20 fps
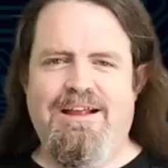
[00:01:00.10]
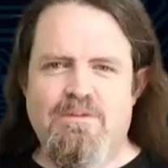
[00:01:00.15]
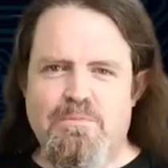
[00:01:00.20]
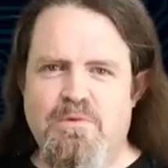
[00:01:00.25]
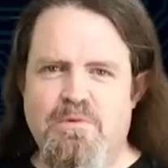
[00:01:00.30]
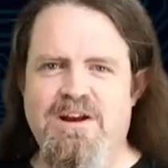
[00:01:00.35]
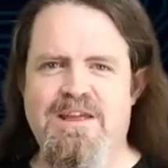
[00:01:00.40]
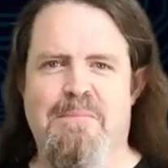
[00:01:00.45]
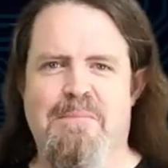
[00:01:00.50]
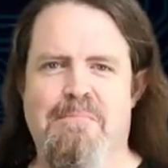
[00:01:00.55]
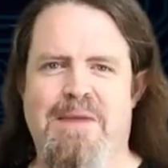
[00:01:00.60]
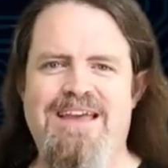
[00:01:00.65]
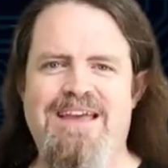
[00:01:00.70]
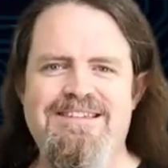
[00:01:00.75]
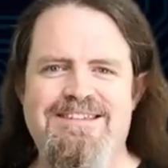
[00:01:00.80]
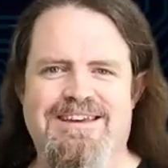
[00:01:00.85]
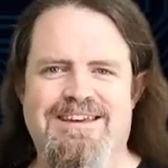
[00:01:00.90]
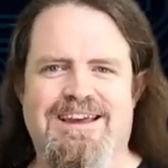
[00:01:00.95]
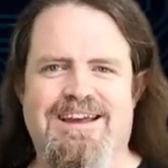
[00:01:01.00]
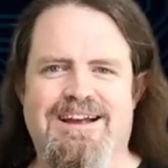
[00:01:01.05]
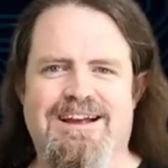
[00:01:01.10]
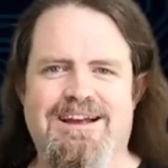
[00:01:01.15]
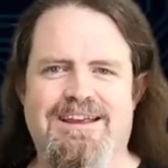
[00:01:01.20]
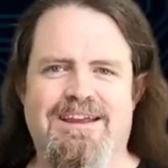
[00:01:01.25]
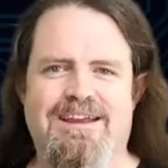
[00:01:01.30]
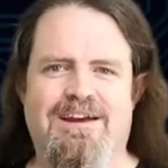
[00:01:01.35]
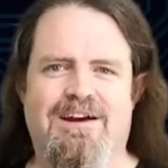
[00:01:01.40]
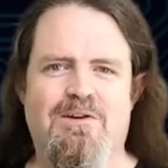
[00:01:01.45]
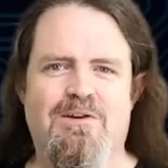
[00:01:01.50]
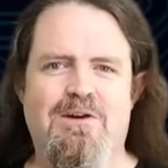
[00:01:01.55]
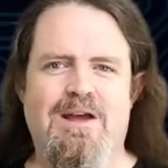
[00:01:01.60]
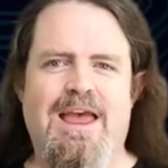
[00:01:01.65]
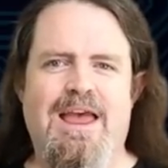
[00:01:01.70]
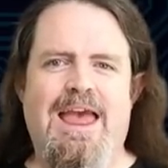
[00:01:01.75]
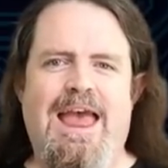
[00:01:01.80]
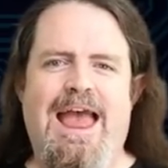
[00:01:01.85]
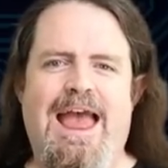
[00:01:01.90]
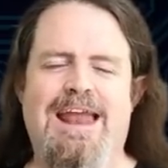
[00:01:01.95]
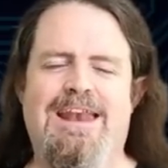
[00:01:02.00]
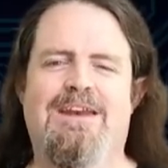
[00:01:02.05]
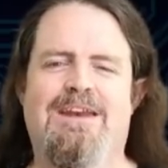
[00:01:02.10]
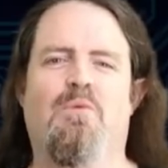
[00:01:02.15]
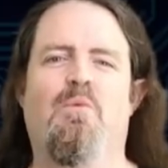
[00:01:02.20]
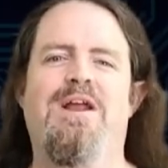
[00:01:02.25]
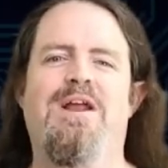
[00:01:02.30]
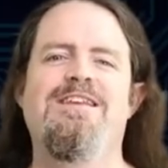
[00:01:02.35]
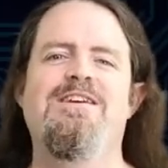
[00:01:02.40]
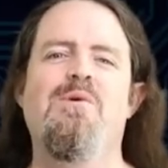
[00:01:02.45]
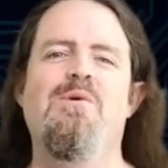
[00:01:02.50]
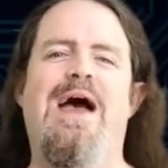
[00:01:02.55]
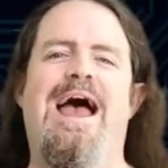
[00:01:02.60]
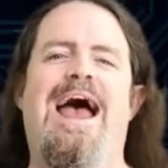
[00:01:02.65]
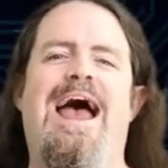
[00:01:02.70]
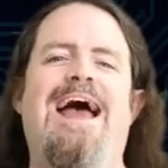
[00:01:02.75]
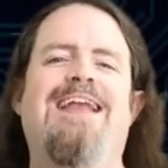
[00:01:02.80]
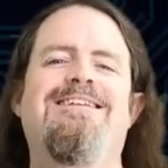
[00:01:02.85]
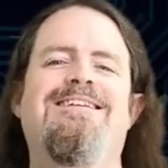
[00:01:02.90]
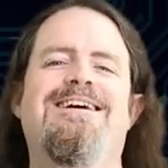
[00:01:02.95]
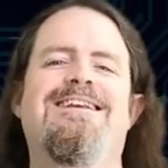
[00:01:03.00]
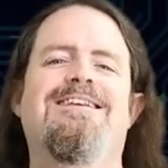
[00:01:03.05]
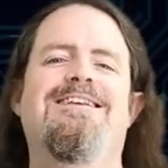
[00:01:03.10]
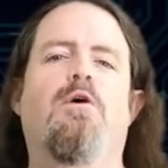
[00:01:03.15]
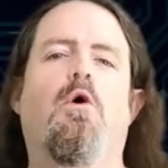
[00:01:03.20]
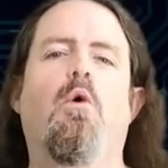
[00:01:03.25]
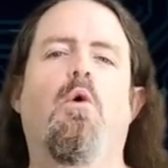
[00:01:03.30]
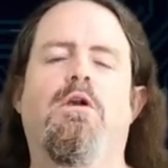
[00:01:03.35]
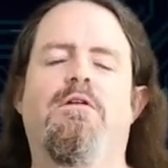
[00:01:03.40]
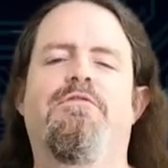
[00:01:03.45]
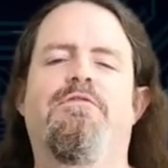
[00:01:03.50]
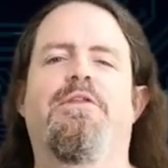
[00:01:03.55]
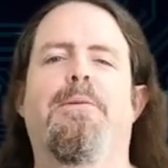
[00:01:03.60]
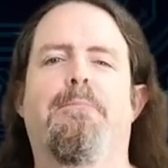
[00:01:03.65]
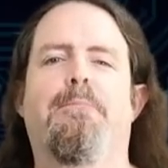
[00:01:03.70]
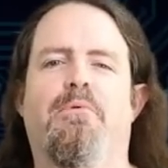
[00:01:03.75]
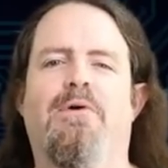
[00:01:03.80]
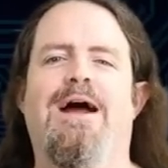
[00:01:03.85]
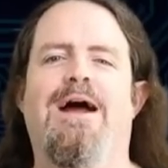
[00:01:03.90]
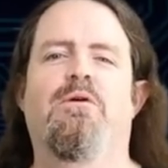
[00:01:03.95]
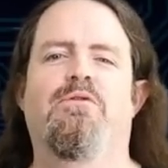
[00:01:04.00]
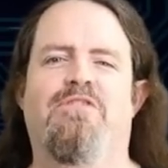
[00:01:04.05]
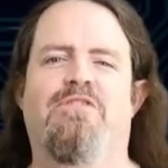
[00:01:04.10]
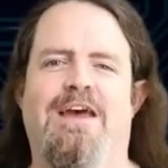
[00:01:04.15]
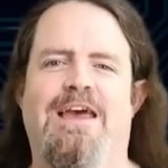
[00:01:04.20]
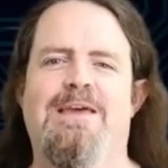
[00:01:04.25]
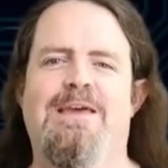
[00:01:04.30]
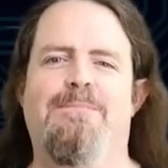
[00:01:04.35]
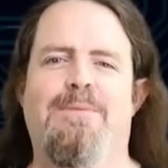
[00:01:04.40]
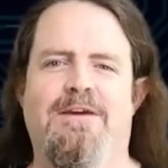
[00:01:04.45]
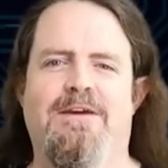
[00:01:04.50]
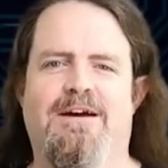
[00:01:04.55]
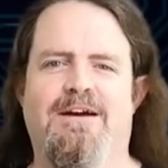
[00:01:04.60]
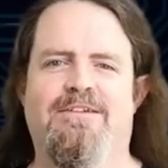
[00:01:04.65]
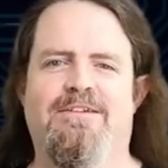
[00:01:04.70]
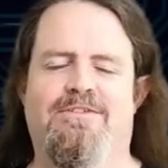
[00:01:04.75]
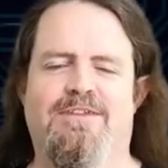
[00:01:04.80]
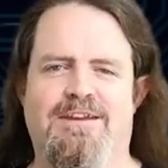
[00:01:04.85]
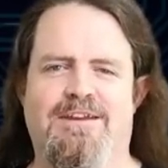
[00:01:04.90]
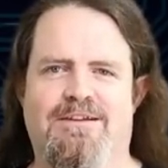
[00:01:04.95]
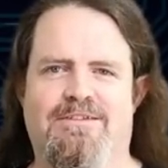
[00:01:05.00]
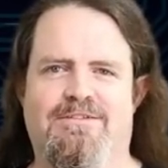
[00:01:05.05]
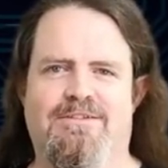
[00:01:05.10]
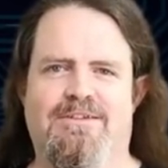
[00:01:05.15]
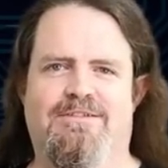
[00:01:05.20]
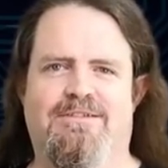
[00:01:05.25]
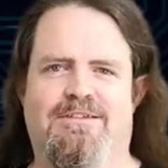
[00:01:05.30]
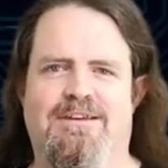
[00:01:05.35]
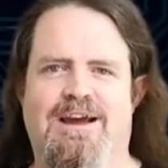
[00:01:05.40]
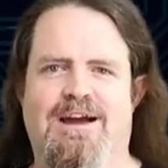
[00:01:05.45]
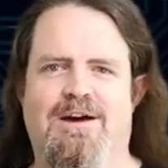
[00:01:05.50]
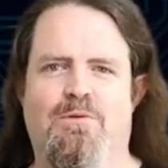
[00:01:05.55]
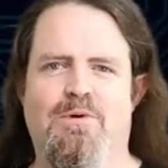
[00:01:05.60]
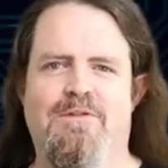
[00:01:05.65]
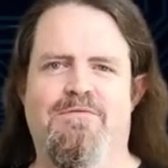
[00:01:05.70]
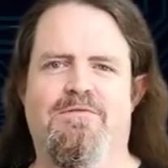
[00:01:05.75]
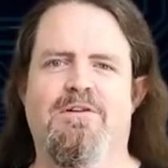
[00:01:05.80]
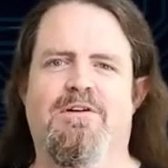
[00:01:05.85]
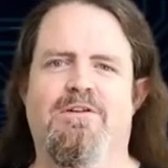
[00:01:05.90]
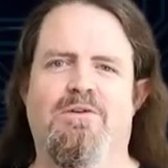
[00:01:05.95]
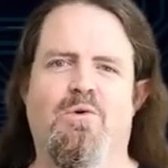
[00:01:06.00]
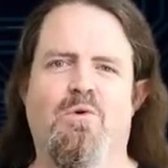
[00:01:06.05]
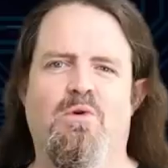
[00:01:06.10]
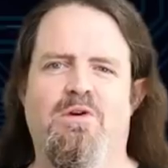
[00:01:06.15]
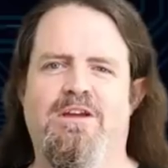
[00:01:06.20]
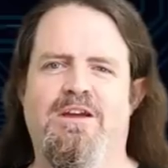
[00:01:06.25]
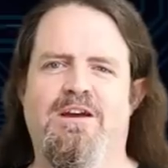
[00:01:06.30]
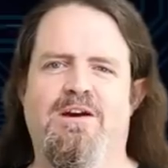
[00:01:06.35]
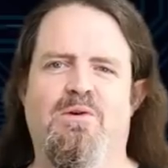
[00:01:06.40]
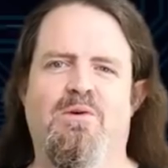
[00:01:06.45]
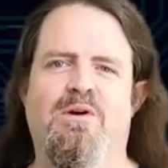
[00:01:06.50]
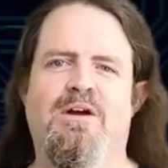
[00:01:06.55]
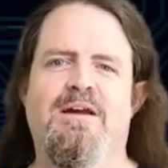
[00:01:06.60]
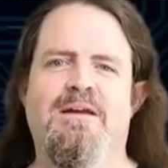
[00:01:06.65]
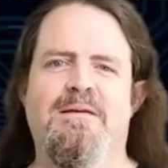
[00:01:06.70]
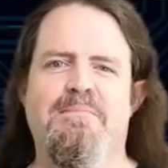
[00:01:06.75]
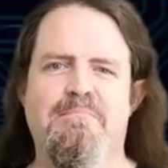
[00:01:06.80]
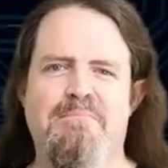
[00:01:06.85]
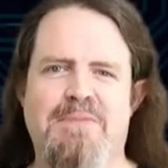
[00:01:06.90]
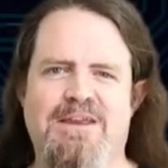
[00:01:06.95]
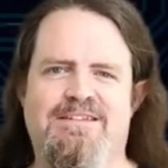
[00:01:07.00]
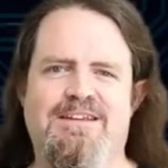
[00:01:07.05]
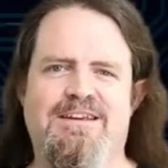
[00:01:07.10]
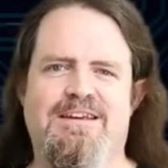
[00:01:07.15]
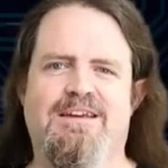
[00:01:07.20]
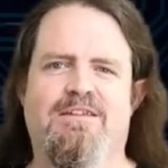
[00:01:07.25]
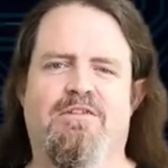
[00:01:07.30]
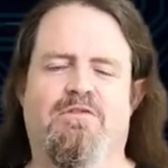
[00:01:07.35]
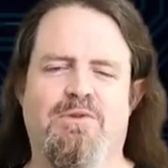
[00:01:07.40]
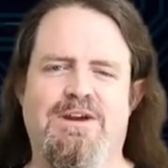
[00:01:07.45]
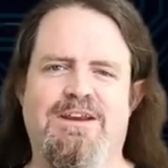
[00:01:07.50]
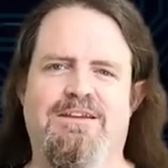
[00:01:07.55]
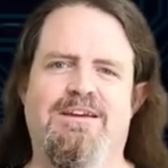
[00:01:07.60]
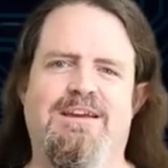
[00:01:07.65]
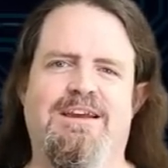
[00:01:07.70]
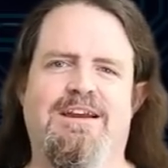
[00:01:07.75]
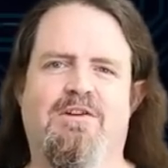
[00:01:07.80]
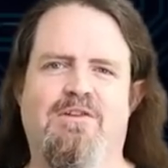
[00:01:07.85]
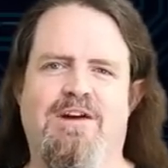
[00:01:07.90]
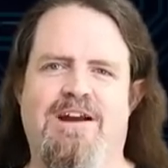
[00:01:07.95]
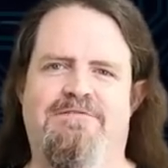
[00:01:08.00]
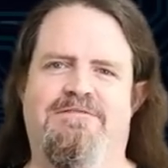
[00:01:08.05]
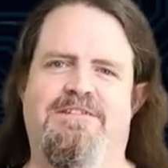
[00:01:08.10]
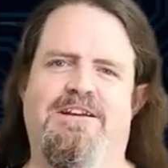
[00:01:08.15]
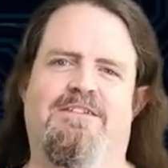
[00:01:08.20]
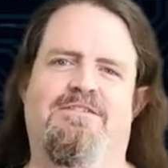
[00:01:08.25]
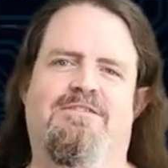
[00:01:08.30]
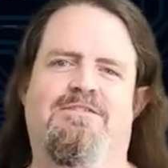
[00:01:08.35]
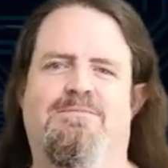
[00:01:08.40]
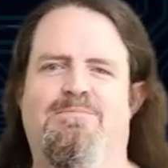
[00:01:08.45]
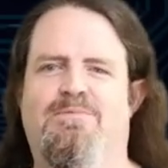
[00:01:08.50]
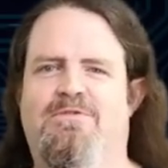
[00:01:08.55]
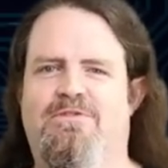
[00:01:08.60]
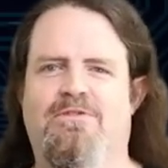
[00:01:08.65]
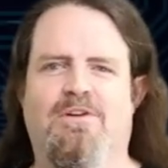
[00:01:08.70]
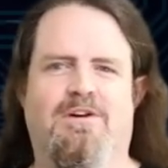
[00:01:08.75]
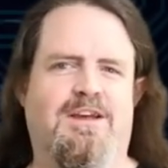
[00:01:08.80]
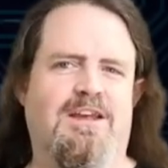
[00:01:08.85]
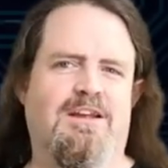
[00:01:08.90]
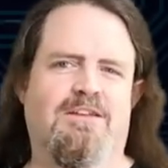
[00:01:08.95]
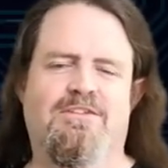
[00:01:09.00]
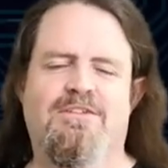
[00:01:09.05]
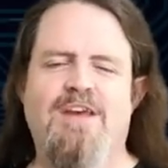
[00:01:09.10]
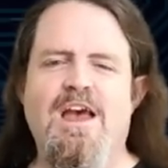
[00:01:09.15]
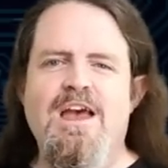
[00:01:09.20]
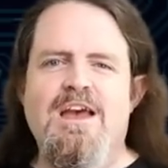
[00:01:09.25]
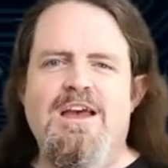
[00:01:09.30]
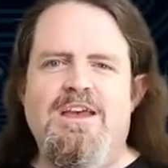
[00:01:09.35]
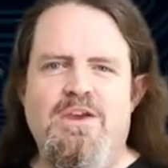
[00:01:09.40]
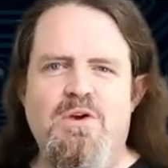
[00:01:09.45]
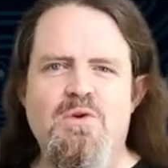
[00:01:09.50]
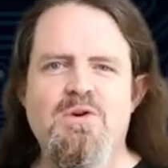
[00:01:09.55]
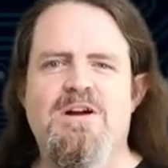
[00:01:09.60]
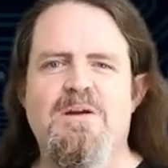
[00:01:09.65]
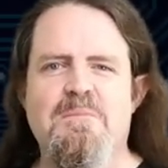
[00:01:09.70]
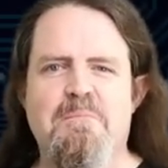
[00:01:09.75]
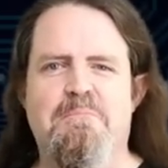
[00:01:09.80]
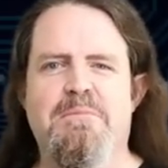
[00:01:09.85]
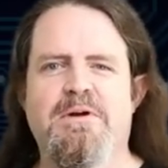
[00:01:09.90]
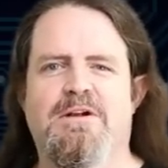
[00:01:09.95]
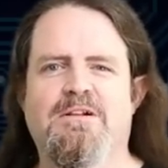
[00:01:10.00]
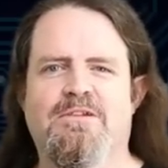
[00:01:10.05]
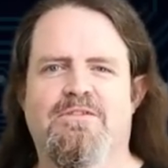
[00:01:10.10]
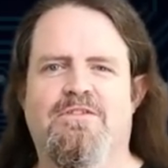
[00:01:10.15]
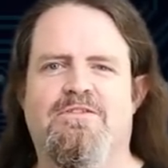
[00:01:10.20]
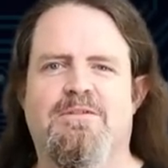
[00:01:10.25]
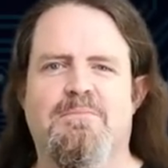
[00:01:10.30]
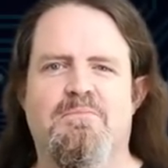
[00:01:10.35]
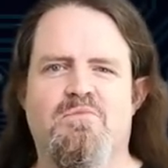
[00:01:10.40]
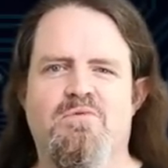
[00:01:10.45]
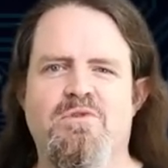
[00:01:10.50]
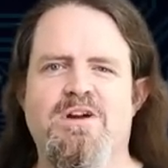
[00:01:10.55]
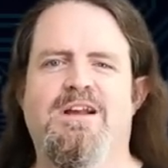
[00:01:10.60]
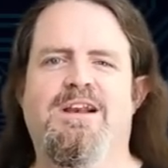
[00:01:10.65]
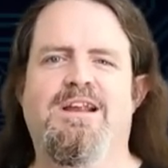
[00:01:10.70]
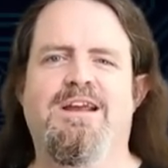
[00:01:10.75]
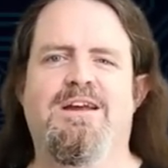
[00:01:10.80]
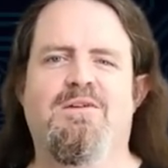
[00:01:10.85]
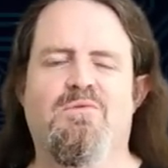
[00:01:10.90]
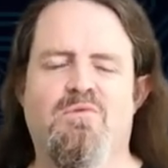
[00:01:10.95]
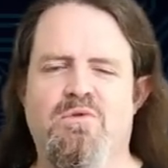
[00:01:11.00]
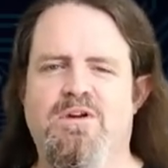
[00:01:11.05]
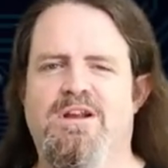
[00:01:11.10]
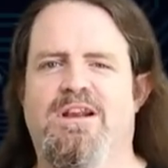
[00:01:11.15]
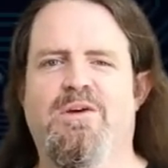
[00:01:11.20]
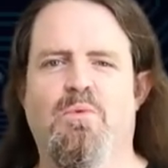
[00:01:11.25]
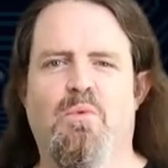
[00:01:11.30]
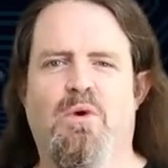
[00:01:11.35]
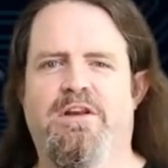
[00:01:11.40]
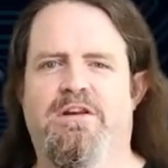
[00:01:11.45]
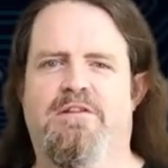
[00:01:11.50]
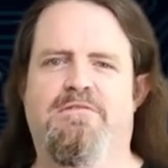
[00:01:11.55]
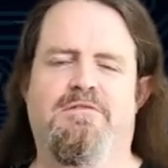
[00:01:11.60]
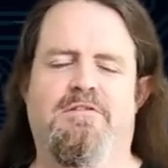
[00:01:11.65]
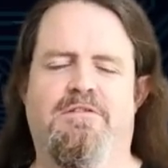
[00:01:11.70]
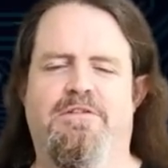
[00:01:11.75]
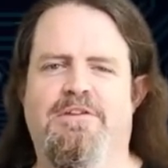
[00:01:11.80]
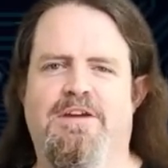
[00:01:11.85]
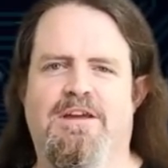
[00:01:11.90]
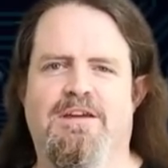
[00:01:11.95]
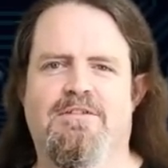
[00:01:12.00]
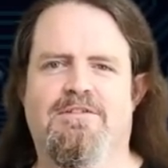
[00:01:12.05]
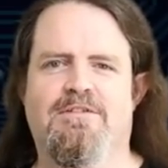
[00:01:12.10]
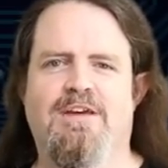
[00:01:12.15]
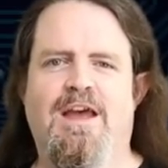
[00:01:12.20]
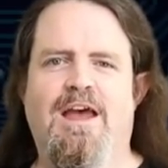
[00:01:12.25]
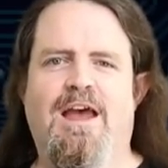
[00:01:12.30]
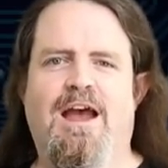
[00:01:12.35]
pretty amazing, you know? And when you add in all of the browser APIs that exist now, we've got audio, MIDI, 3D graphics, sockets, you can build some really, really wonderful things.